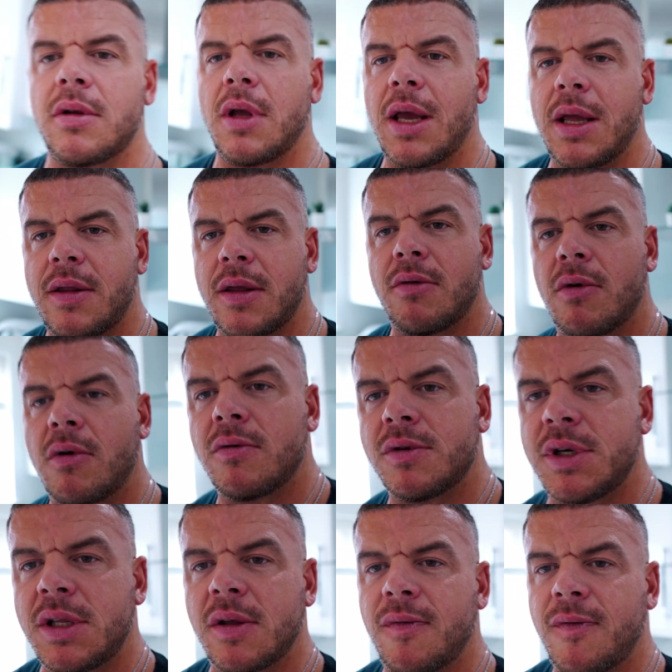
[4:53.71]
Hitting
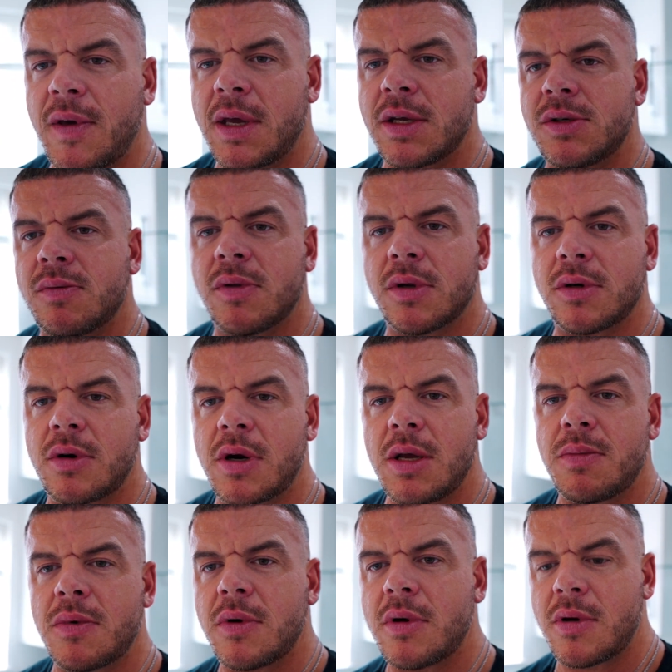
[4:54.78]
Rosie in the face with the
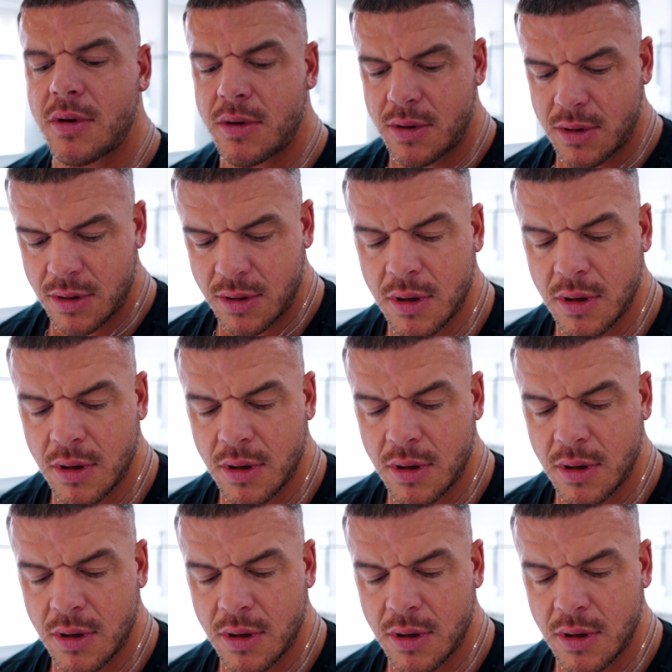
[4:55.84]
tripod.